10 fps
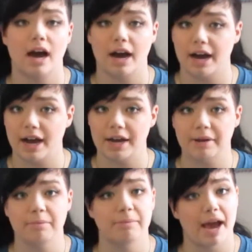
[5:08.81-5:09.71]

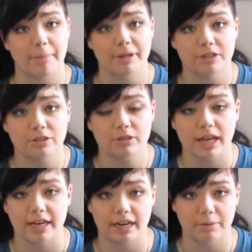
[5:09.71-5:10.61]
I'm happy to do
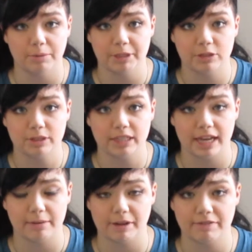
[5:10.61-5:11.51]
that. And I will be doing
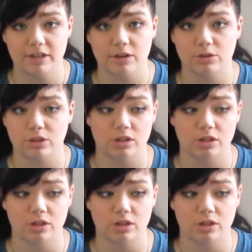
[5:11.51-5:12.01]
that in my videos.